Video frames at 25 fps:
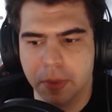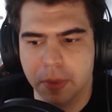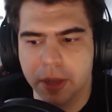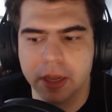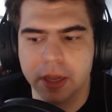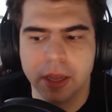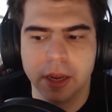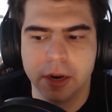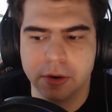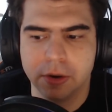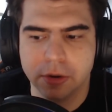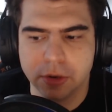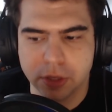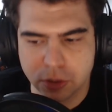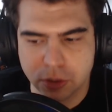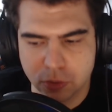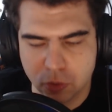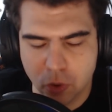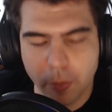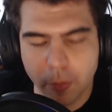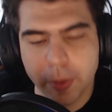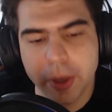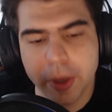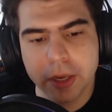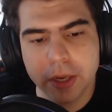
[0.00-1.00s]
mid laner is
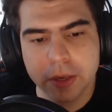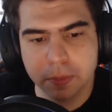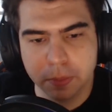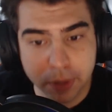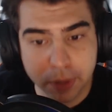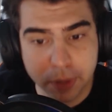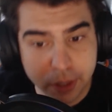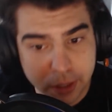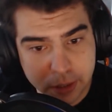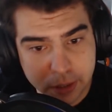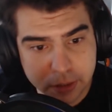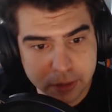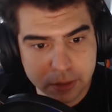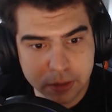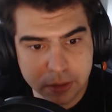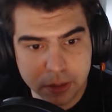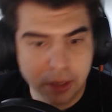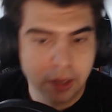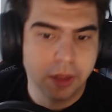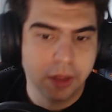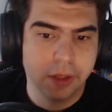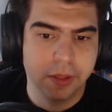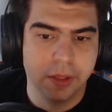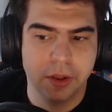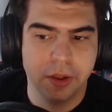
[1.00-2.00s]
roaming bot,
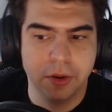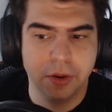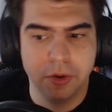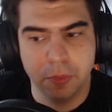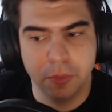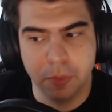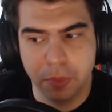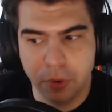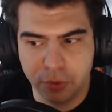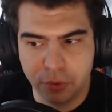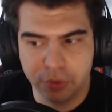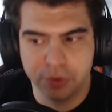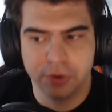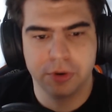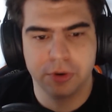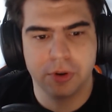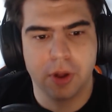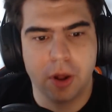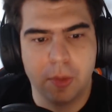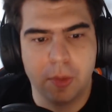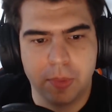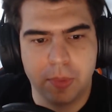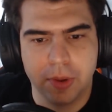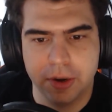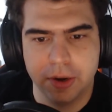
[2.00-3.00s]
that you pull your
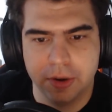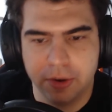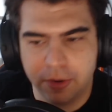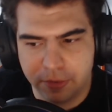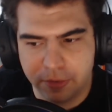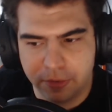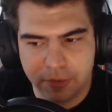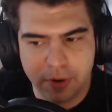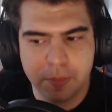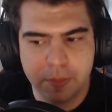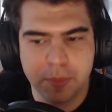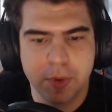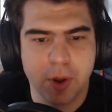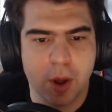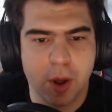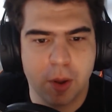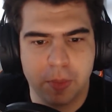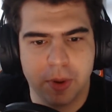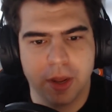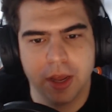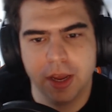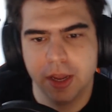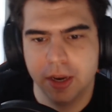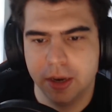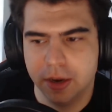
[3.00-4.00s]
top laner from
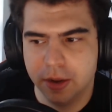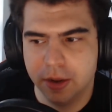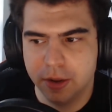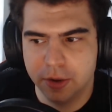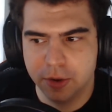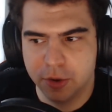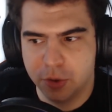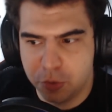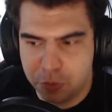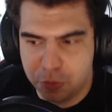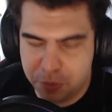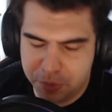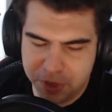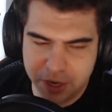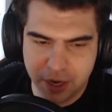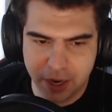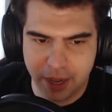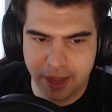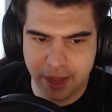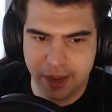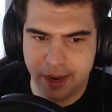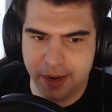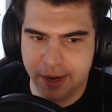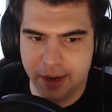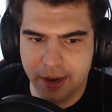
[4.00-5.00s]
top lane to mid
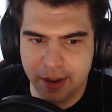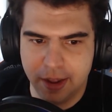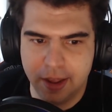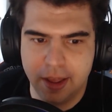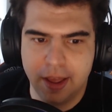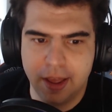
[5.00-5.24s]
lane,